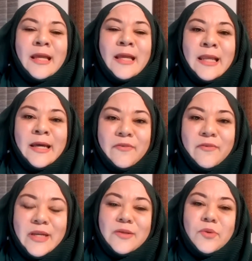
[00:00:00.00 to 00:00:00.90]
Live
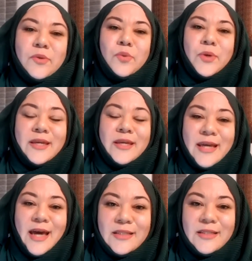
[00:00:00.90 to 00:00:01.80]
it with
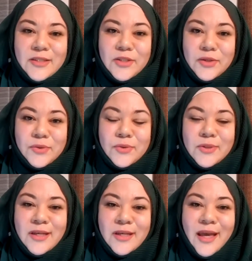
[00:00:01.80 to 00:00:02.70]
gratitude.
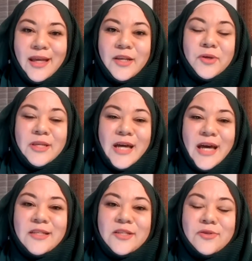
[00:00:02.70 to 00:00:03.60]
And your
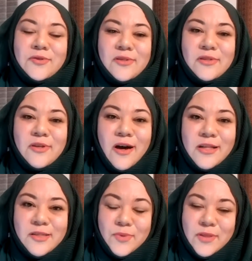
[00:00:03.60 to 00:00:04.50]
gratitude
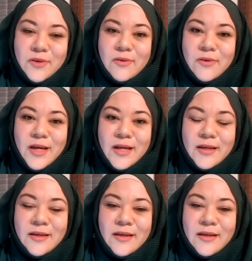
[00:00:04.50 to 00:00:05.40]
starts with Allah.
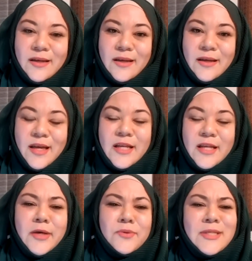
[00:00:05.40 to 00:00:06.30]

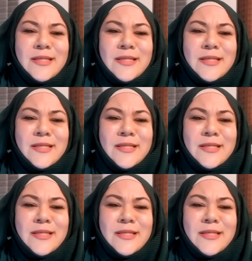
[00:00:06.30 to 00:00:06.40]
Don't